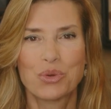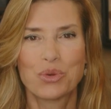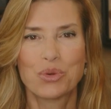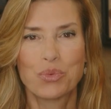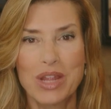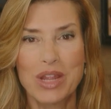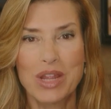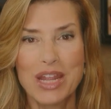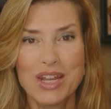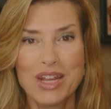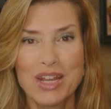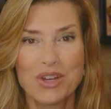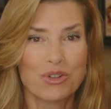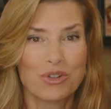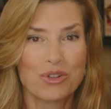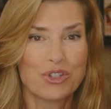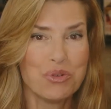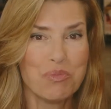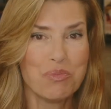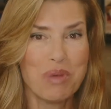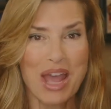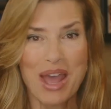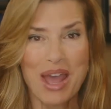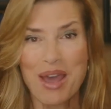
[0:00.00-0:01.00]
read or
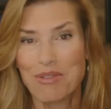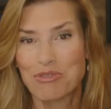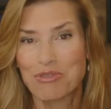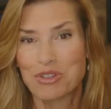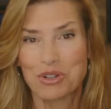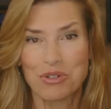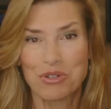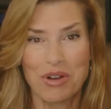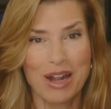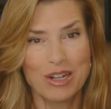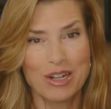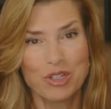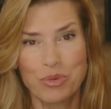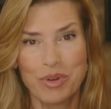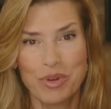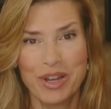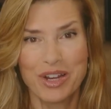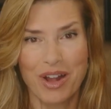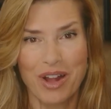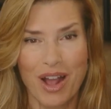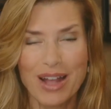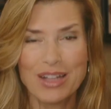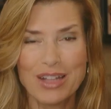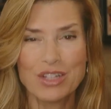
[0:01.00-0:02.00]
do math to
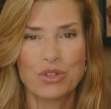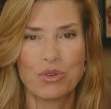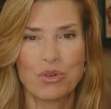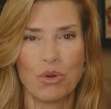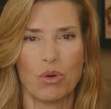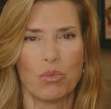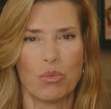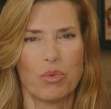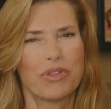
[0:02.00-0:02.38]
graduate high school.